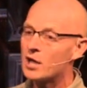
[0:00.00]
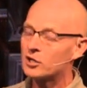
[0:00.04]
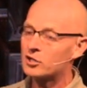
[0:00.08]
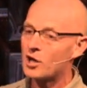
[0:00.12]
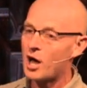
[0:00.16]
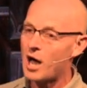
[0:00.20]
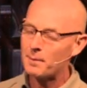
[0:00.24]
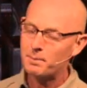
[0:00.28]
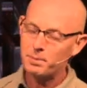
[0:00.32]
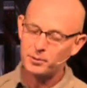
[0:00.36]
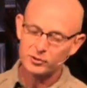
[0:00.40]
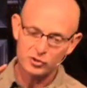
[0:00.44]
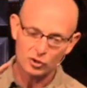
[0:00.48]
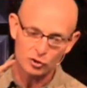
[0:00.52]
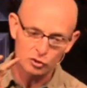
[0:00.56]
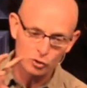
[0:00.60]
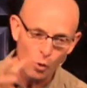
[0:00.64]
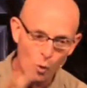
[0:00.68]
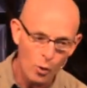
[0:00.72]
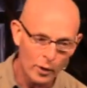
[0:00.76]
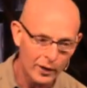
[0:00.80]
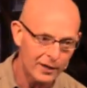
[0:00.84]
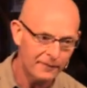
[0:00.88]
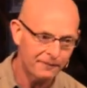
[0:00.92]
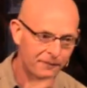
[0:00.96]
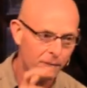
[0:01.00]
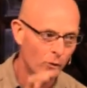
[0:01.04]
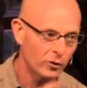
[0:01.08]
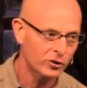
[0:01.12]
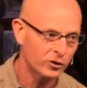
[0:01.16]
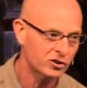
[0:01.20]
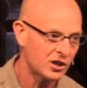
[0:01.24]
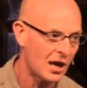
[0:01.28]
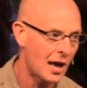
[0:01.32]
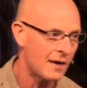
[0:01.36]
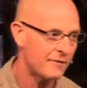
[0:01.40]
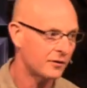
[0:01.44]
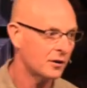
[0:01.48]
God puts a 24
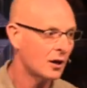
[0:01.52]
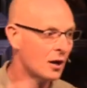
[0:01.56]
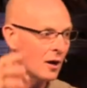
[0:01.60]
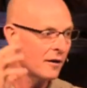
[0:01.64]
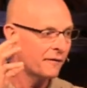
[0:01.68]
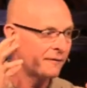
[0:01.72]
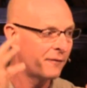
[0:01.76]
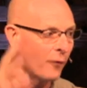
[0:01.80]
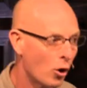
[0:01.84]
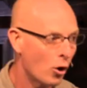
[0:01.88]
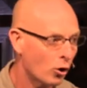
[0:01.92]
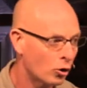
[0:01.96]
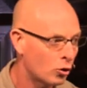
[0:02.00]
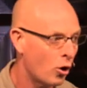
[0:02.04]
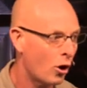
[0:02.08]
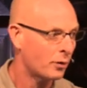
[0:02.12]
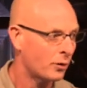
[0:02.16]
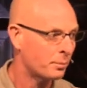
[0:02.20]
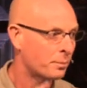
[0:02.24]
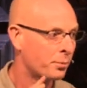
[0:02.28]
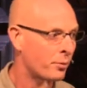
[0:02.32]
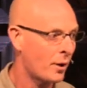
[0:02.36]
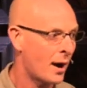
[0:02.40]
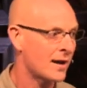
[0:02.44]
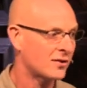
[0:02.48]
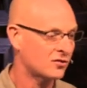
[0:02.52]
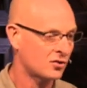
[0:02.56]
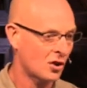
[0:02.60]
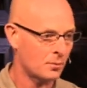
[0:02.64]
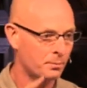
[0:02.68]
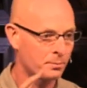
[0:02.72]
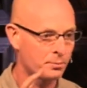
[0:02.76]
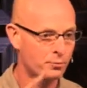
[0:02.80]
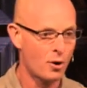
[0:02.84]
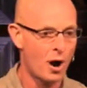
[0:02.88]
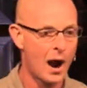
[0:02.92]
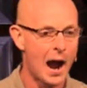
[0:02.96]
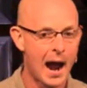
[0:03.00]
7 full court press on
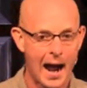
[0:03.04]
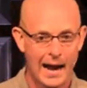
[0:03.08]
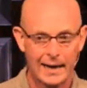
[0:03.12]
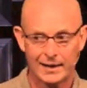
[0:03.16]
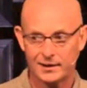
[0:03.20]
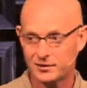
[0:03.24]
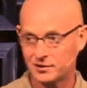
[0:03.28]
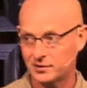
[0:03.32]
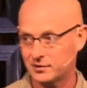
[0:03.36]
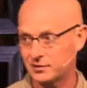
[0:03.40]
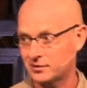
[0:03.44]
pride.